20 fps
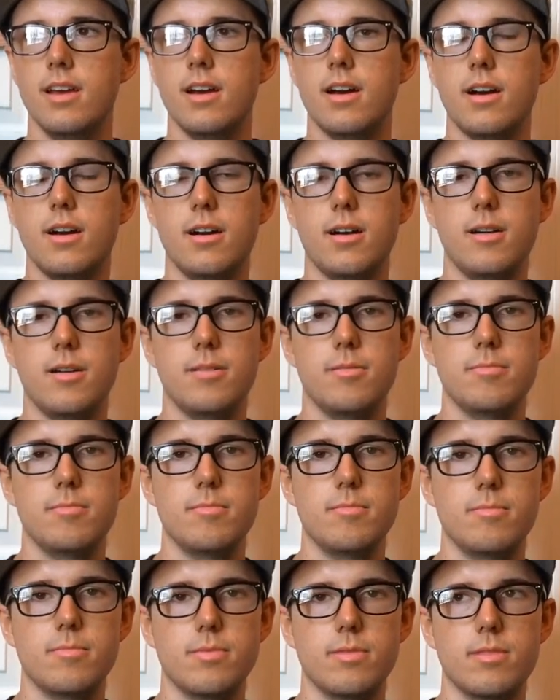
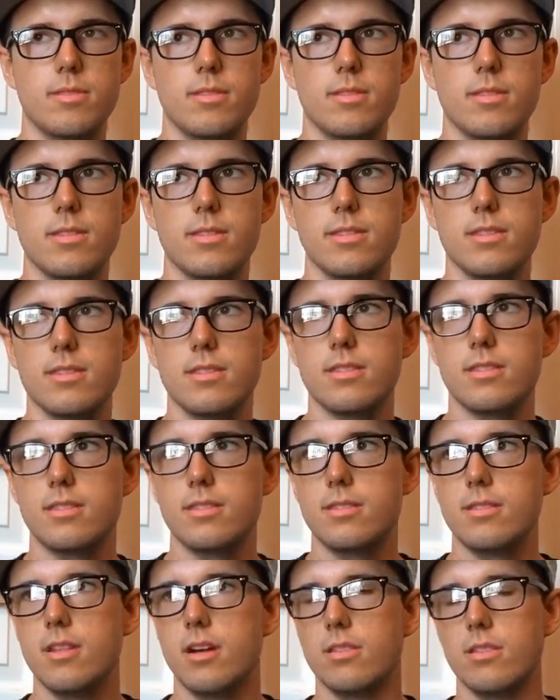
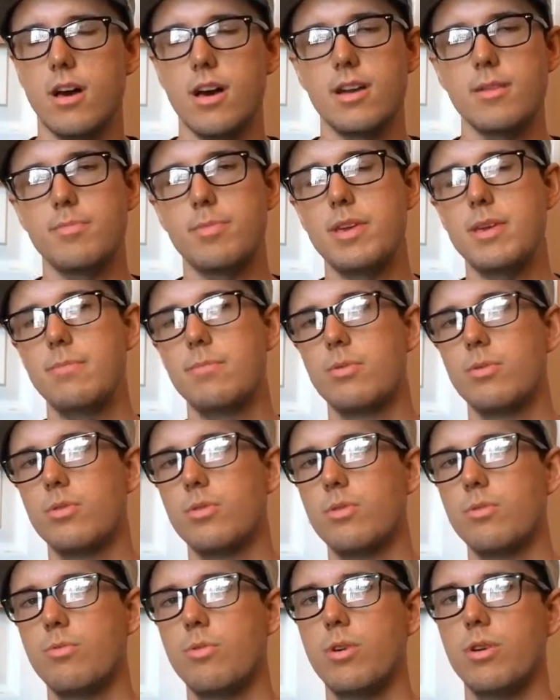A lot of
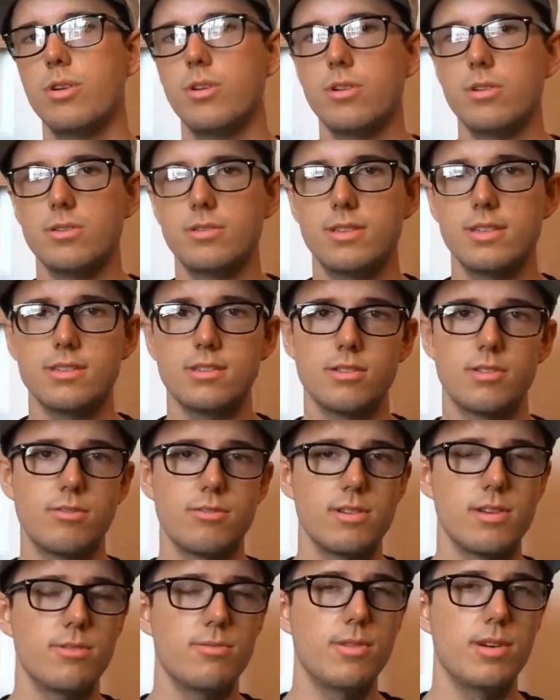people will
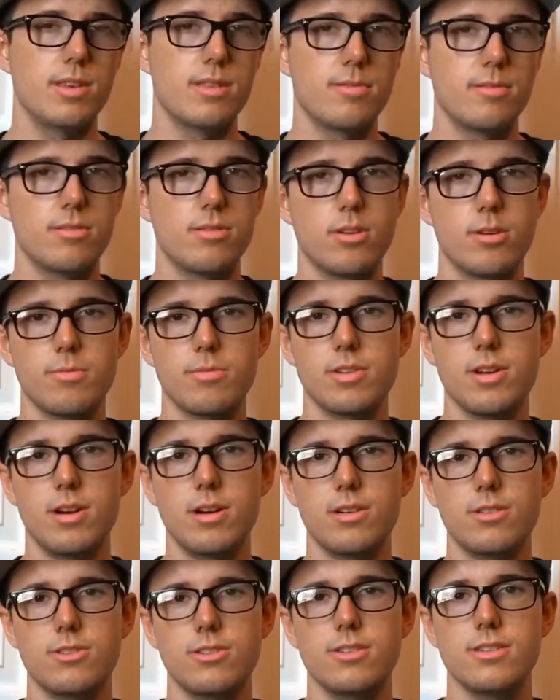disagree with
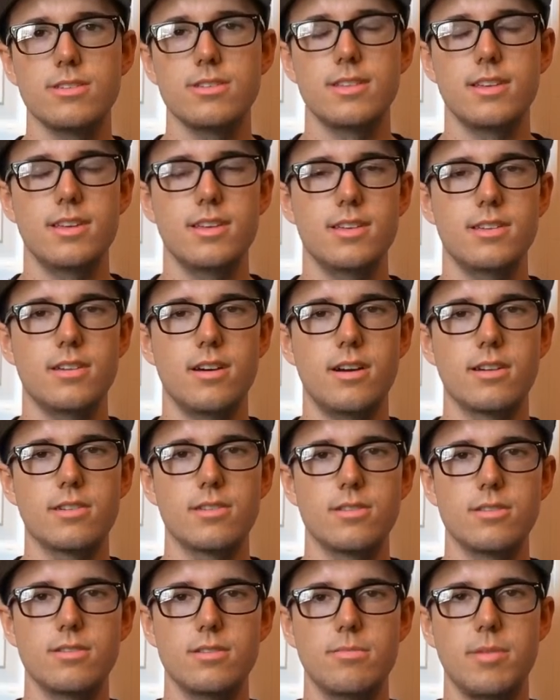dermatologists and
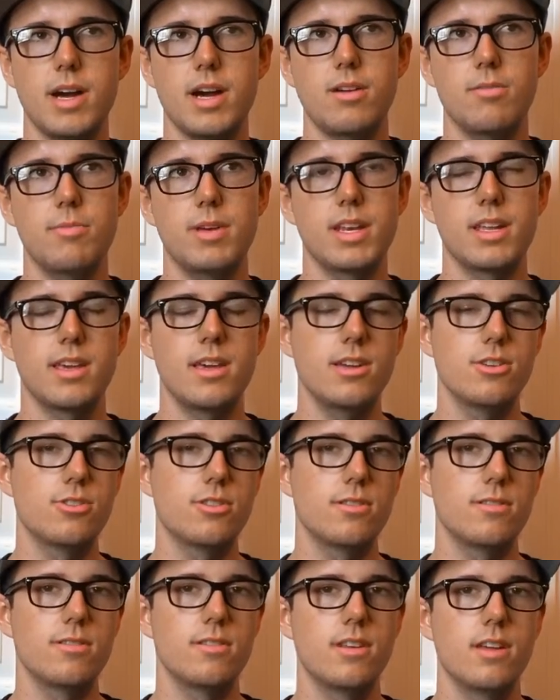doctors about
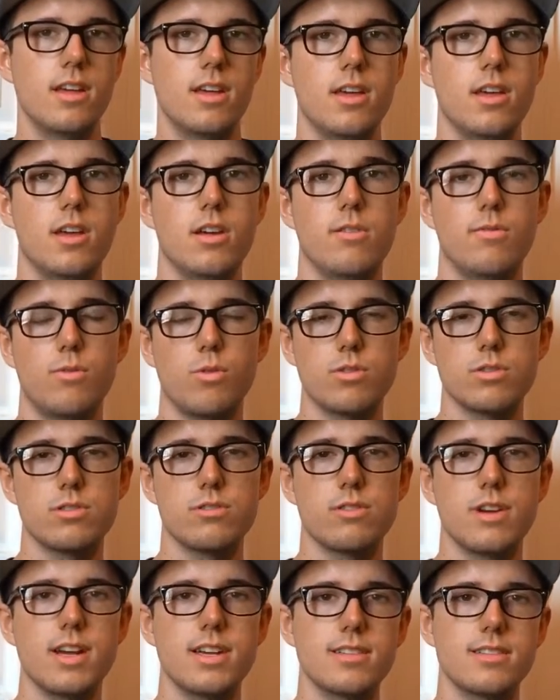medication for
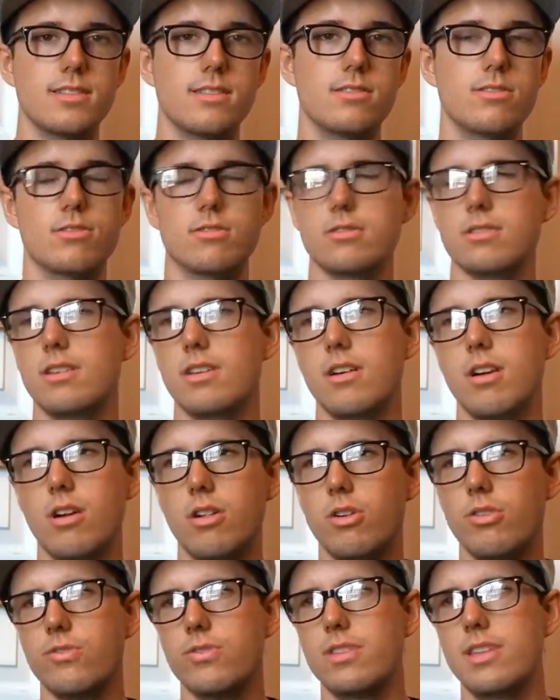psoriasis. You'll see it
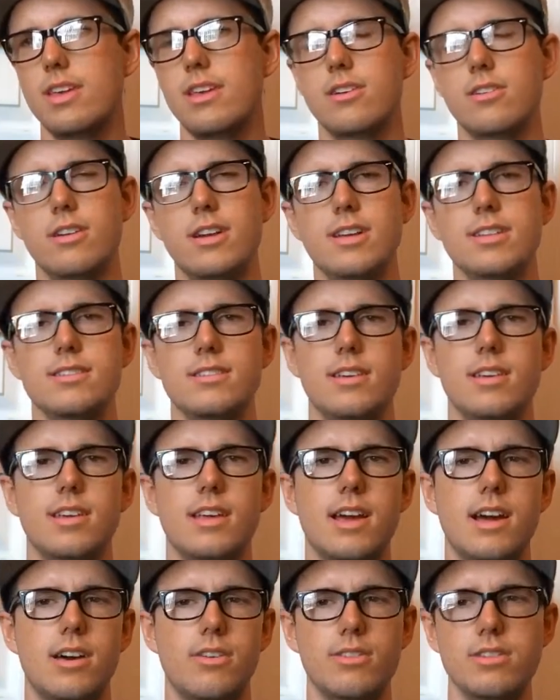all over the internet
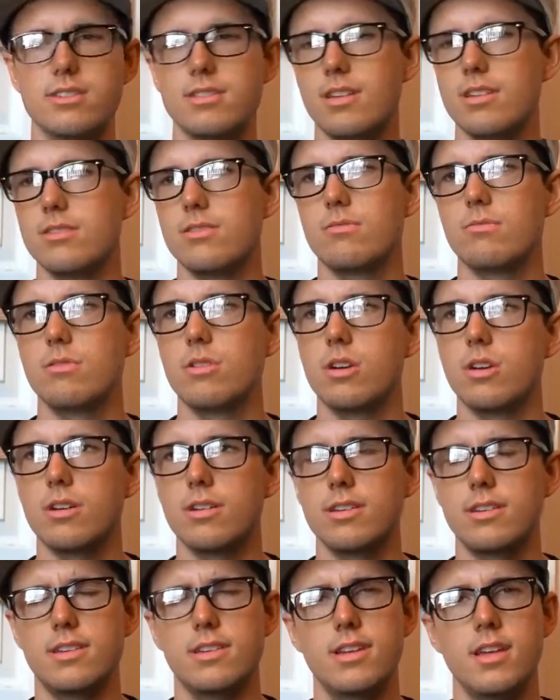saying how this doesn't
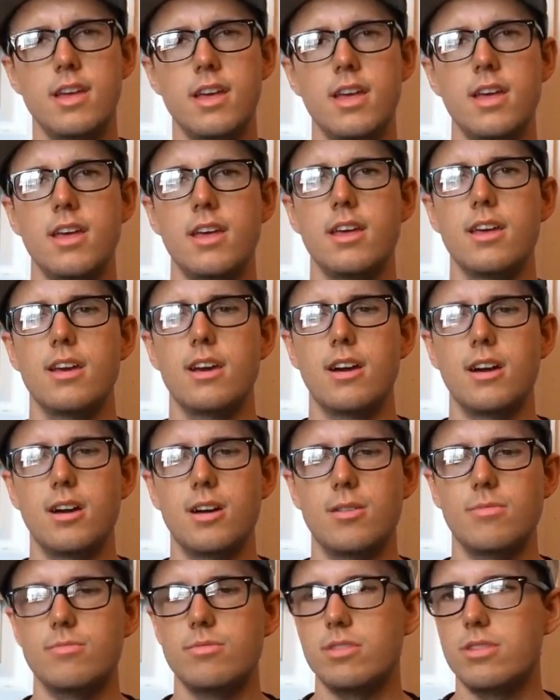work and
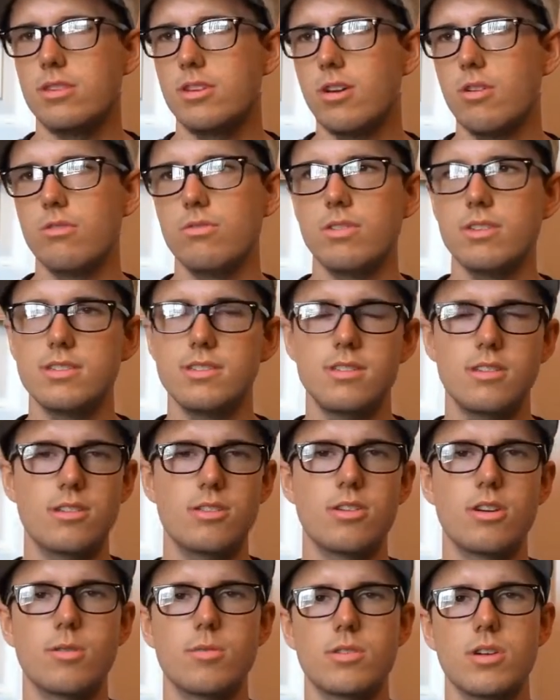don't listen to
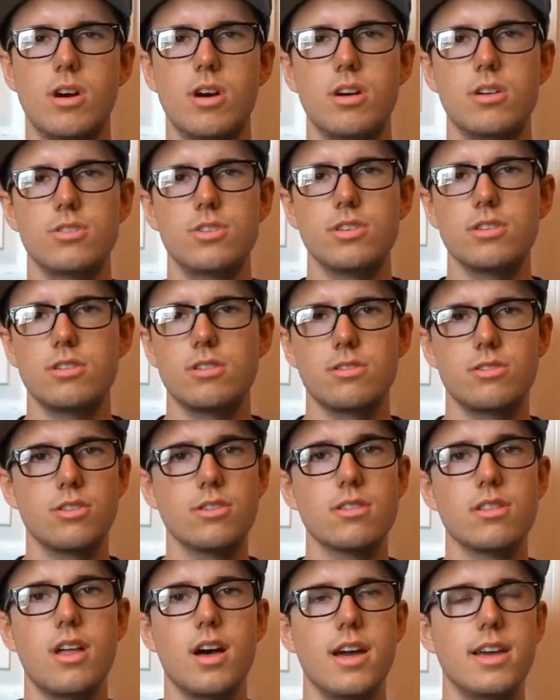your dermatologist, they're
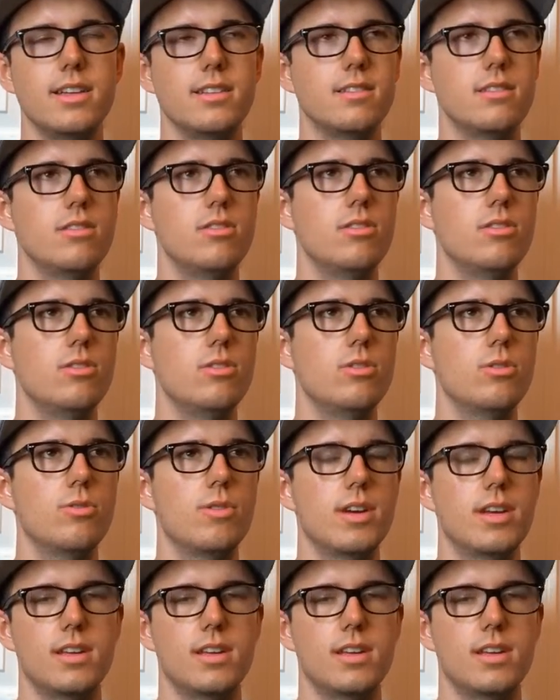just lying to you,